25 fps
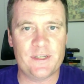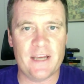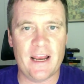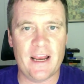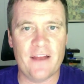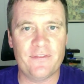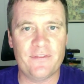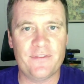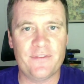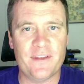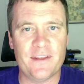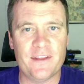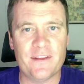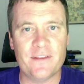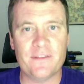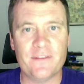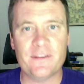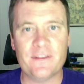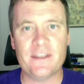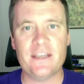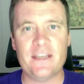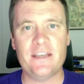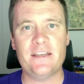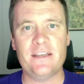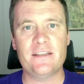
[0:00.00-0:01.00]
out there that
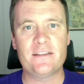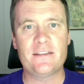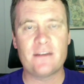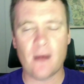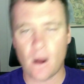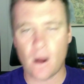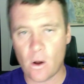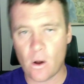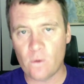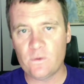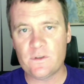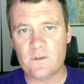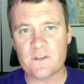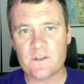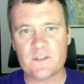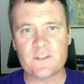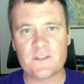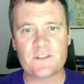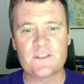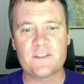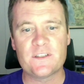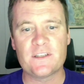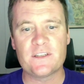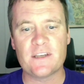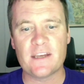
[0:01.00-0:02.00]
these
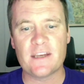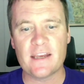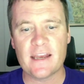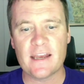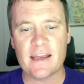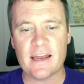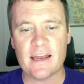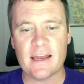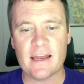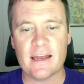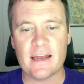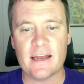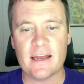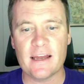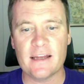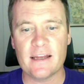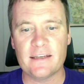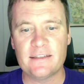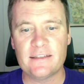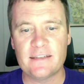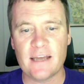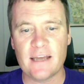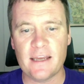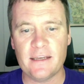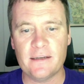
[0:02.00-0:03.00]
cultists
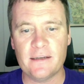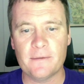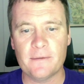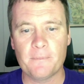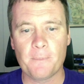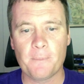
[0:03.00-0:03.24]
take.